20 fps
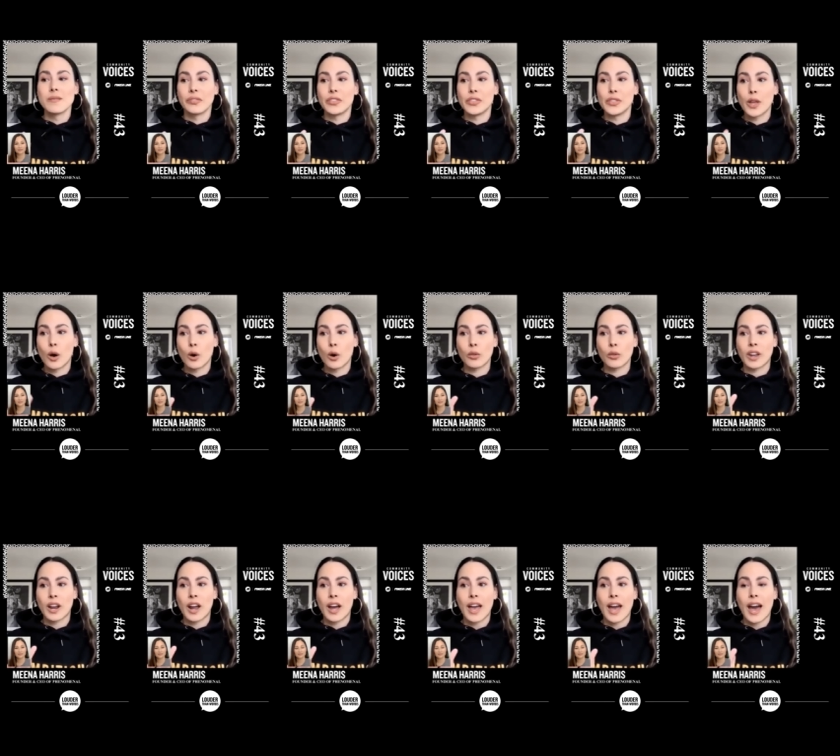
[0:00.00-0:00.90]
know that
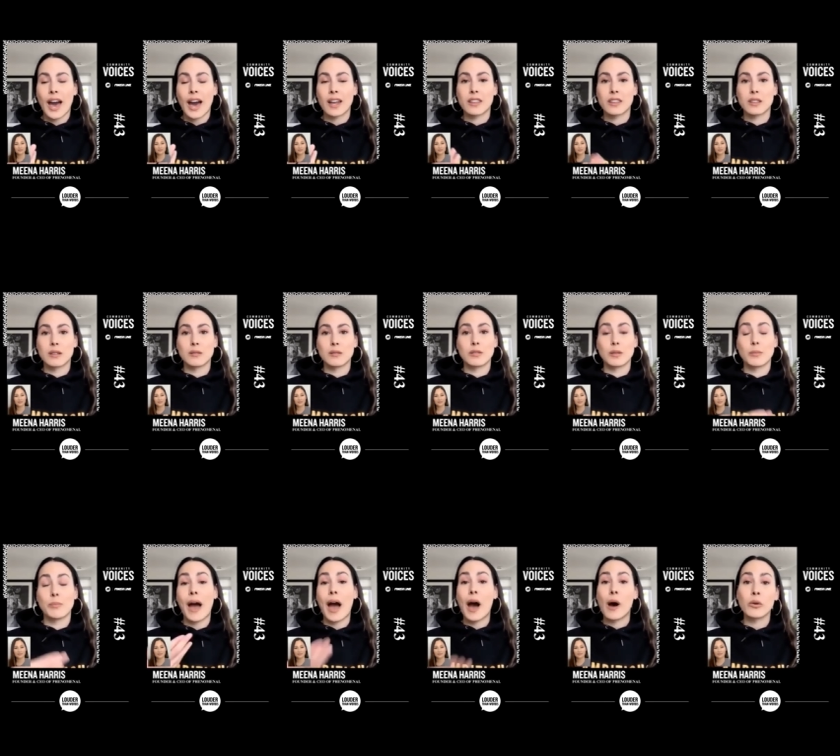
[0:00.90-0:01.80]
I had the, the
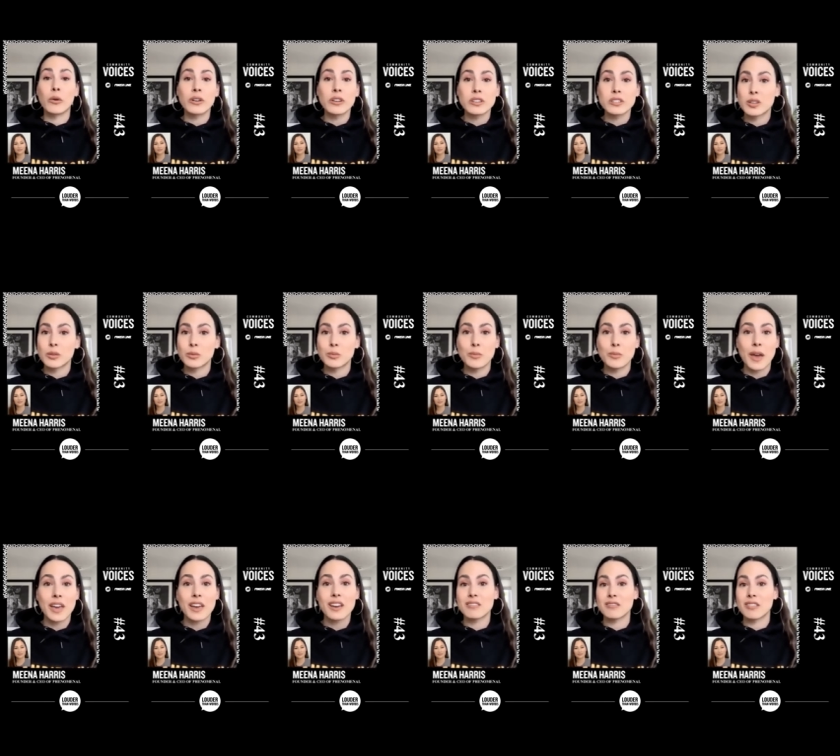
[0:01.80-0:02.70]
power to
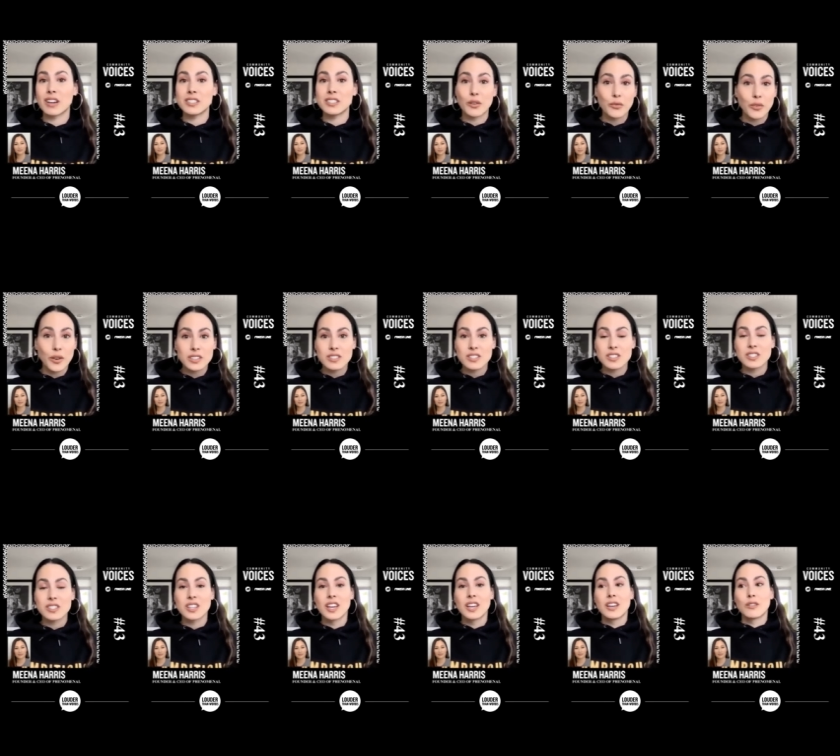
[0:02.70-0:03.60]
make a
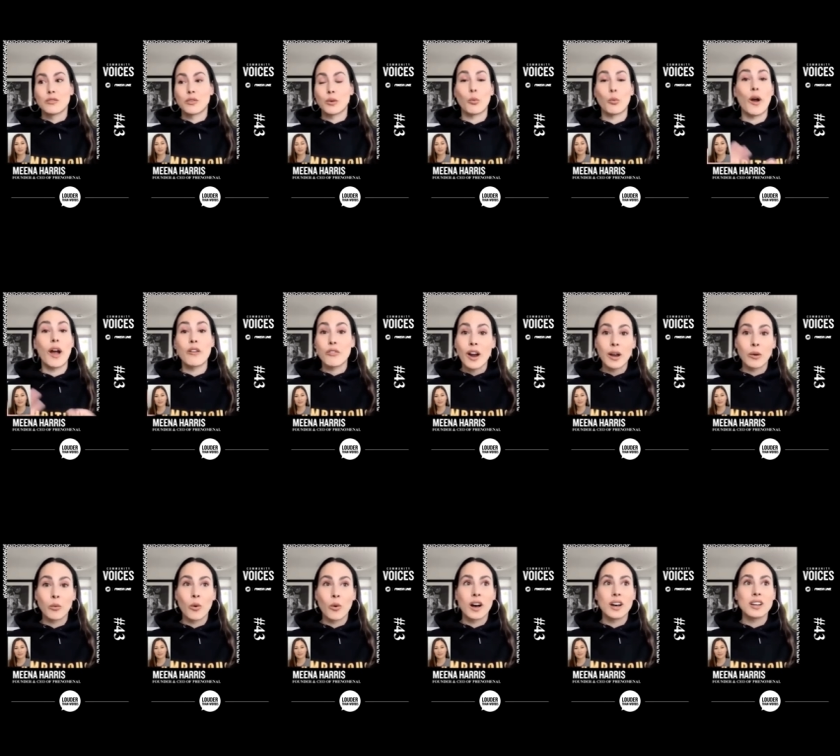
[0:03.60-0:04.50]
difference from wherever I
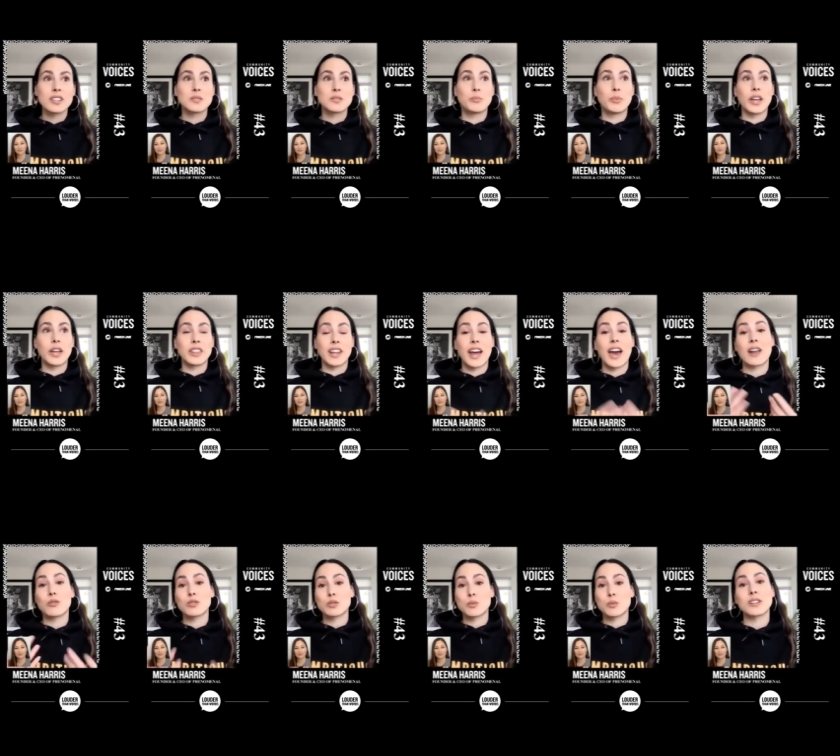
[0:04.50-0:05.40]
was, but that I had
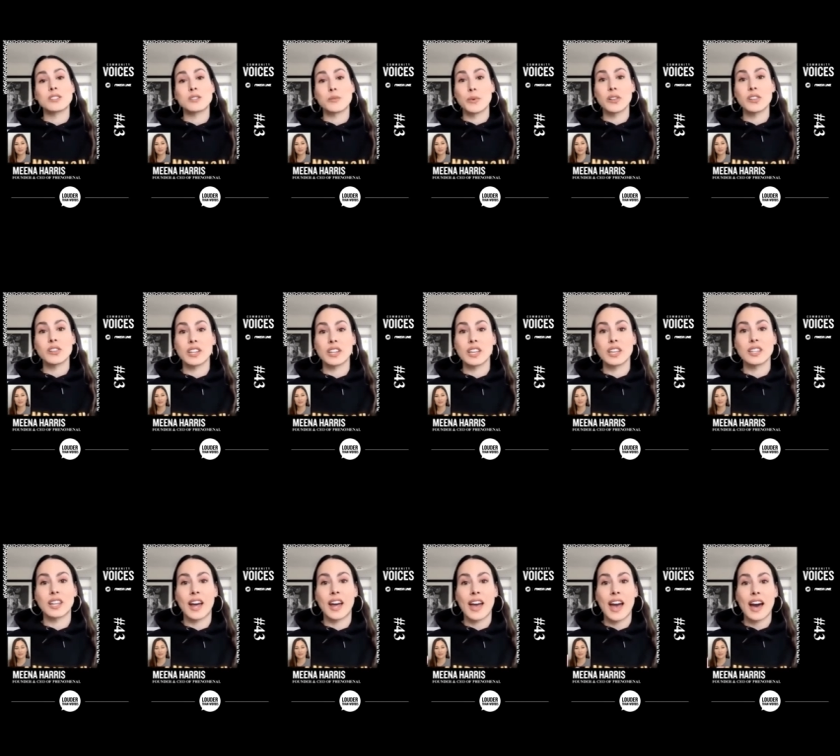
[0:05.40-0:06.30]
a responsibility and
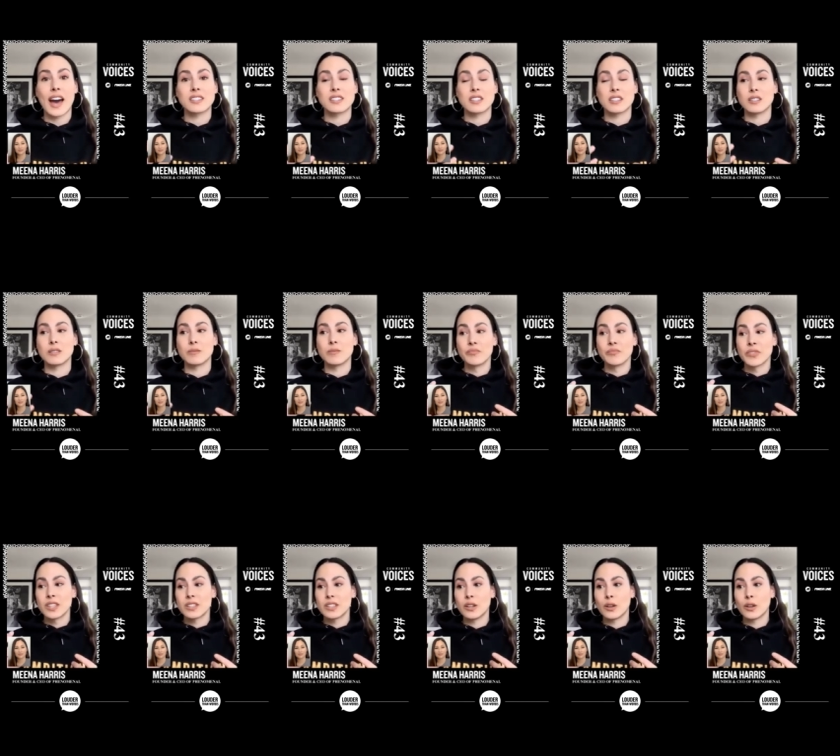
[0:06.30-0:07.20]
that I had to,
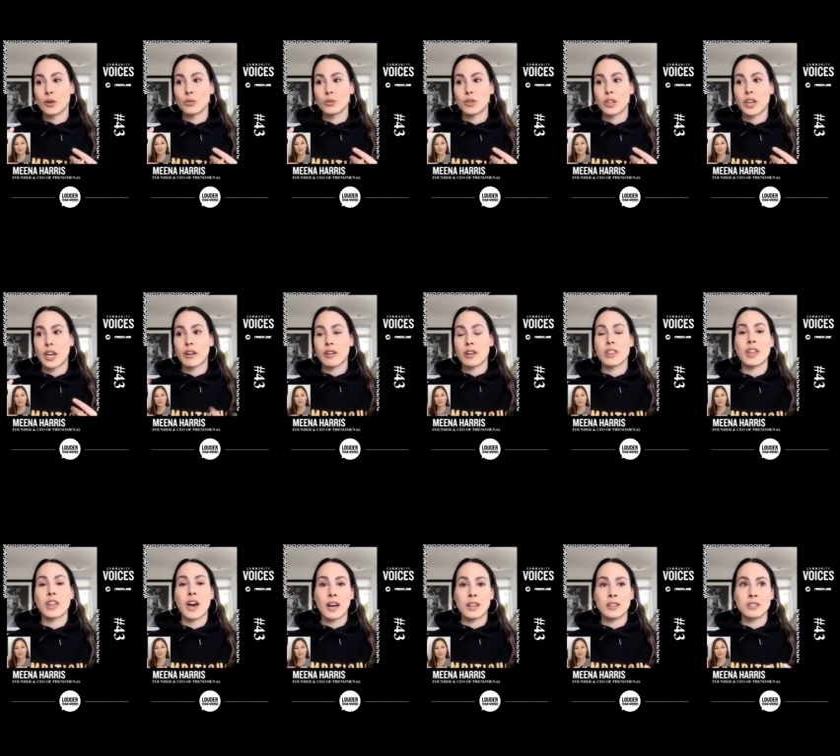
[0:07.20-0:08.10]
you know, carry
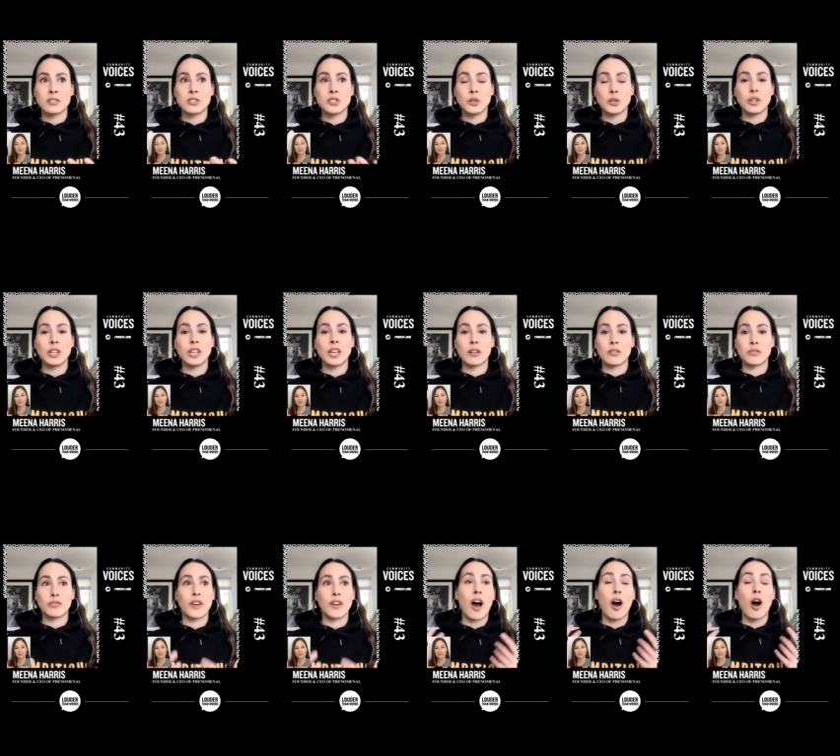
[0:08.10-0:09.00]
that duty
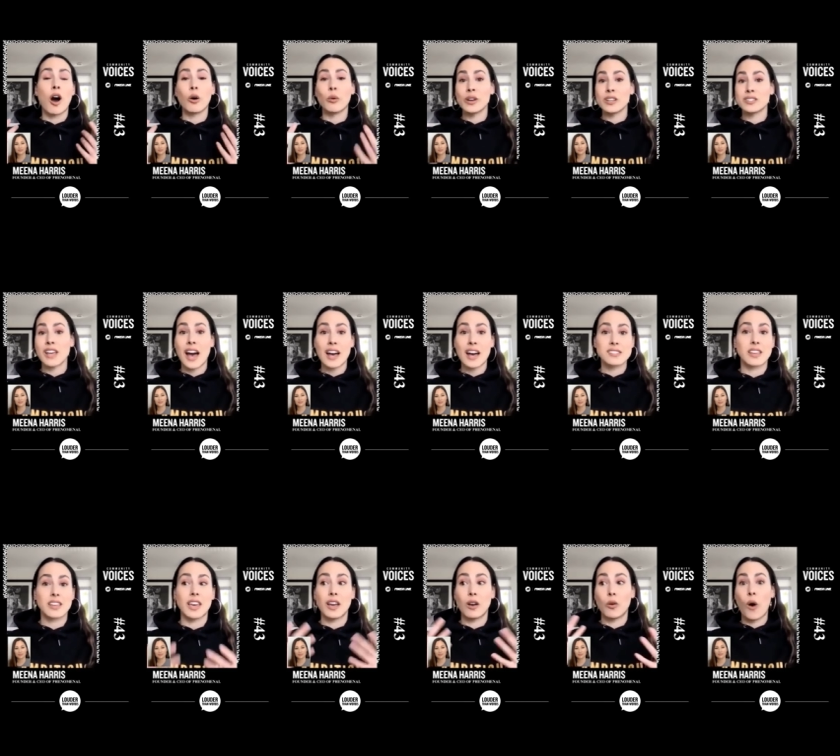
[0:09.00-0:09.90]
of always
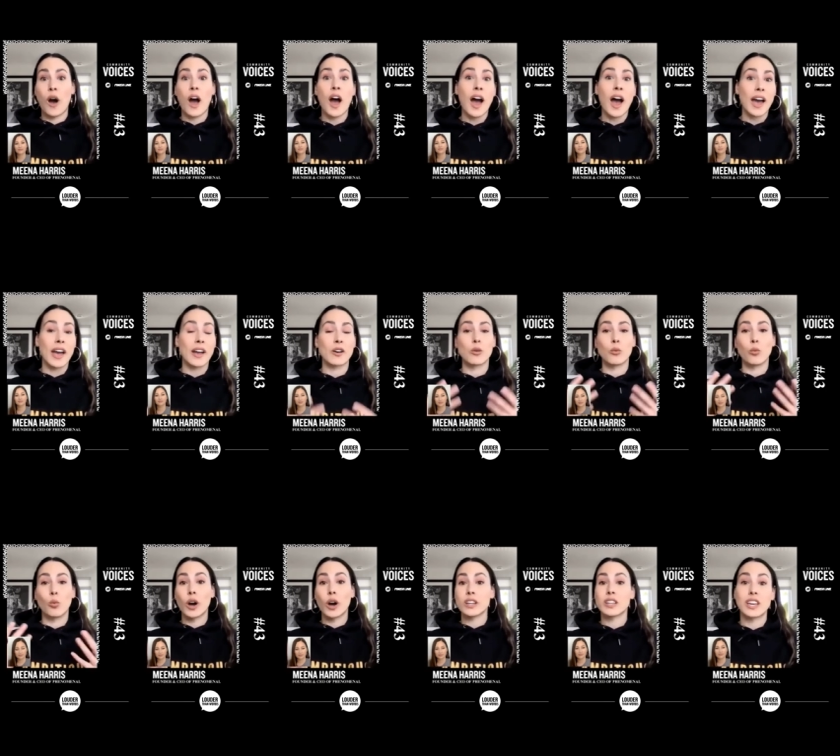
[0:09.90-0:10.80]
asking why or
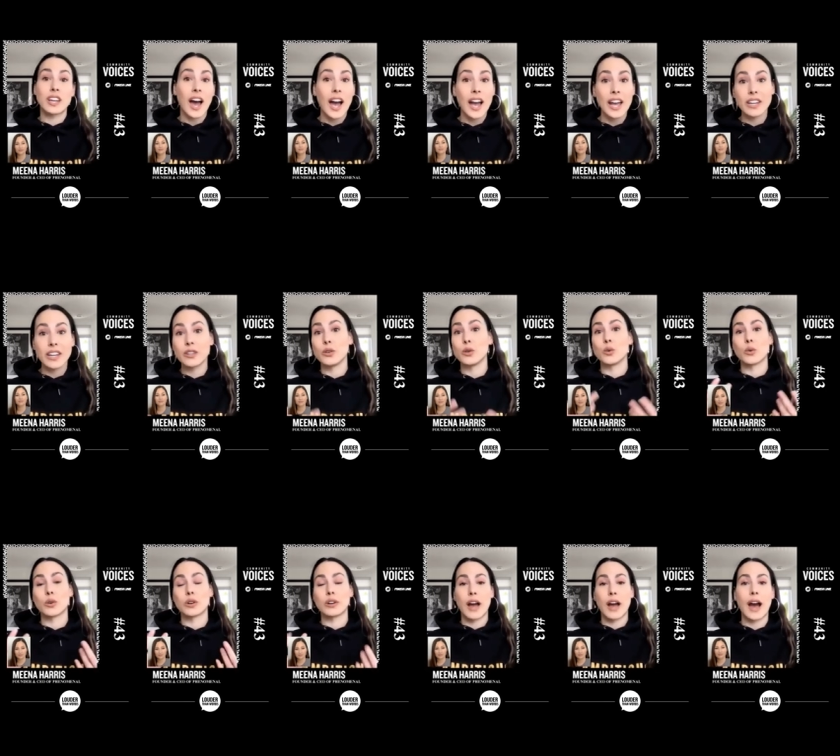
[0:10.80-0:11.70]
what can I do
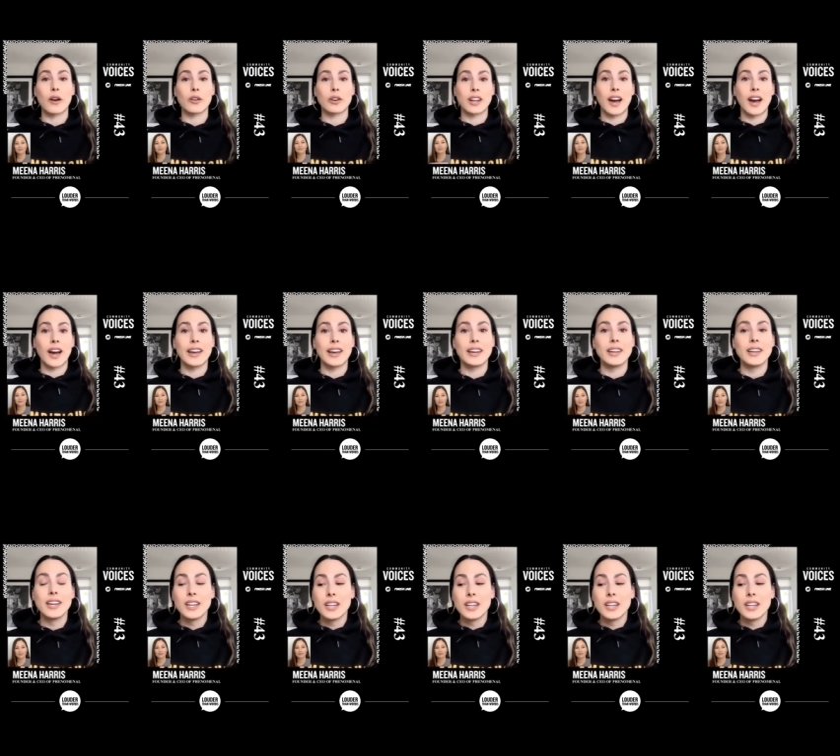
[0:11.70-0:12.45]
or how can I,